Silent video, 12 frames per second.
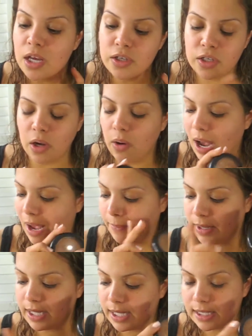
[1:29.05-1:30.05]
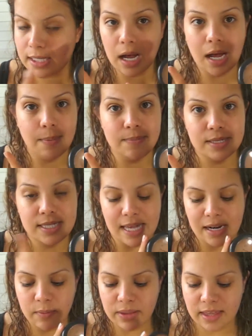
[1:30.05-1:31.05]
So I'm gonna
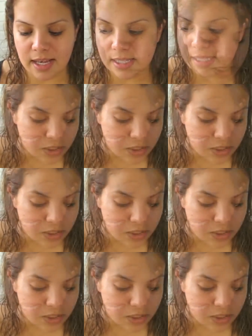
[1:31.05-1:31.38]
set it with this.